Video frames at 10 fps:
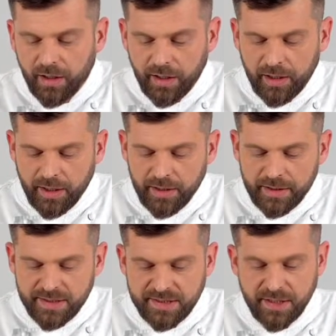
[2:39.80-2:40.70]
Uh,
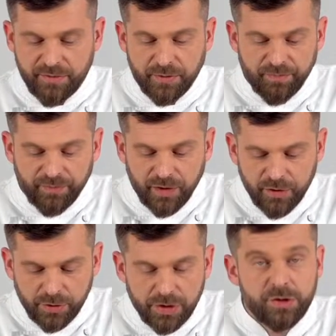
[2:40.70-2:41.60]
and there's several.
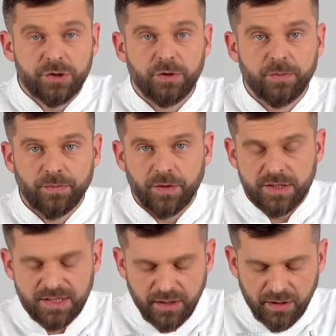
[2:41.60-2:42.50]
In order to
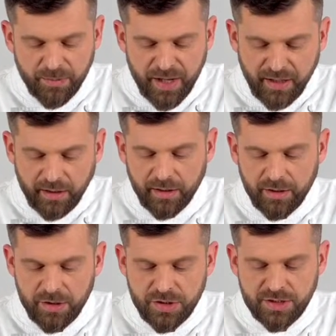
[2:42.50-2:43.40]
seal a bag,
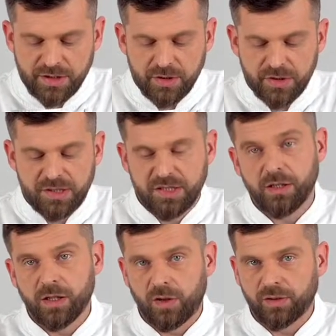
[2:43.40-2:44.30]
you just use
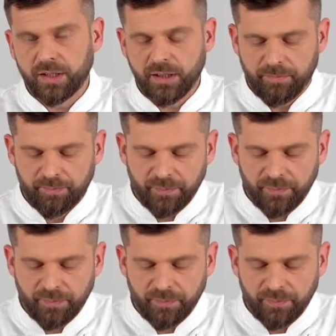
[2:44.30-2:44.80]
seal only.